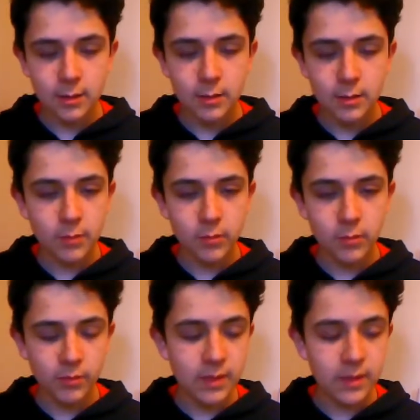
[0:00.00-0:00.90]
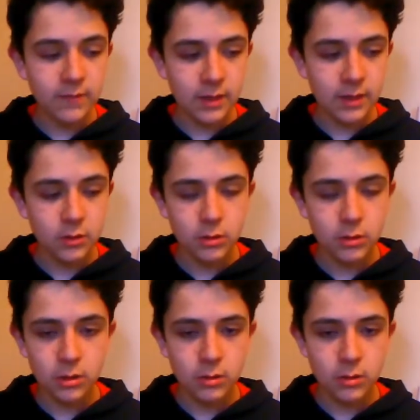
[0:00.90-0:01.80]
But with a big figure,
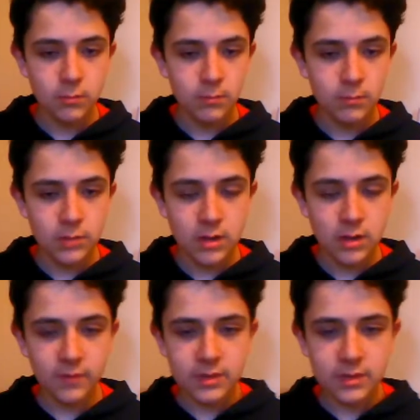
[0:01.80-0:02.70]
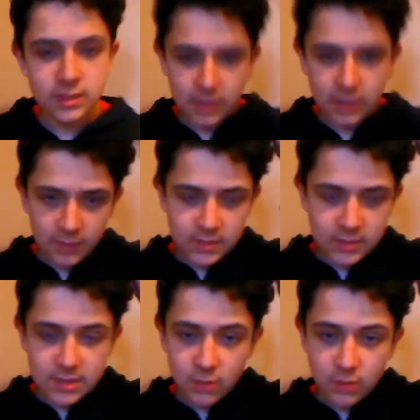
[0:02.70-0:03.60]
if it doesn't have
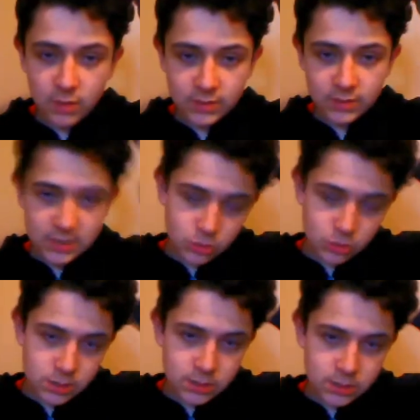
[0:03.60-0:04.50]
a lot of accessories,